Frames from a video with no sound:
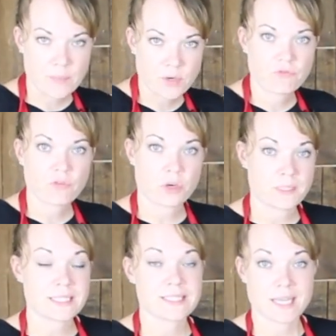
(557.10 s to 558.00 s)
High
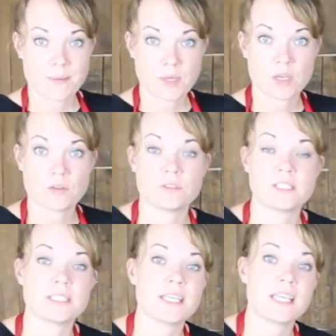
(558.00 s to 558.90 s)
Performance Top Coat
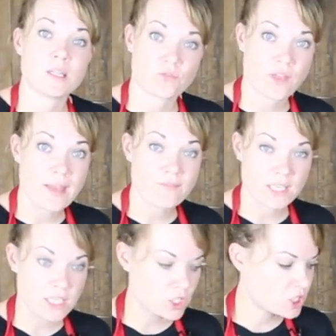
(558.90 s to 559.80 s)
in the flat
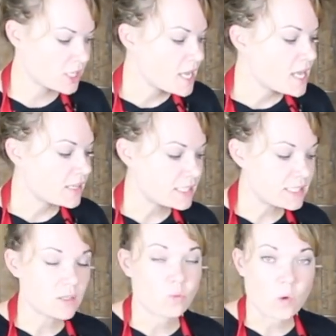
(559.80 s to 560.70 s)
finish.
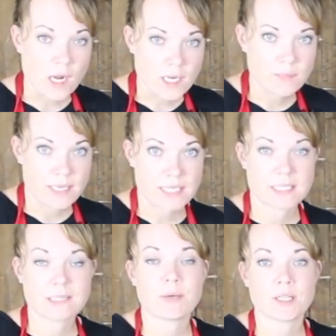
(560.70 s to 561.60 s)
This is a
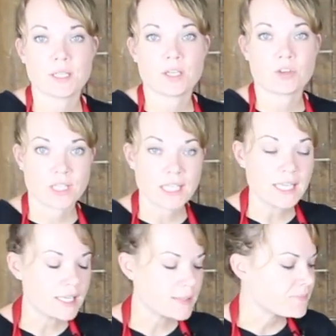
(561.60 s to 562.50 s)
water-based
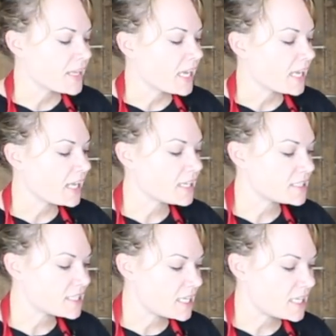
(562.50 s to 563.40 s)
polyacrylic
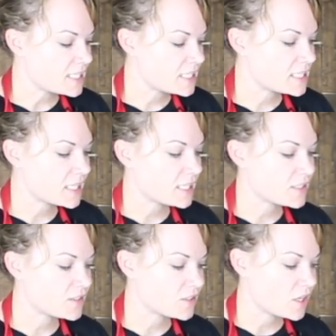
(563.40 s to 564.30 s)
and it
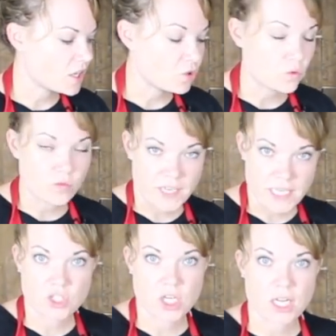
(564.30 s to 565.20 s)
does a
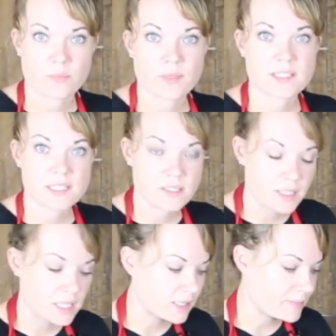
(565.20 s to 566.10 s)
great job
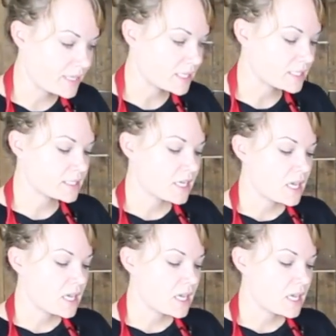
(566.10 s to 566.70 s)
sealing the piece,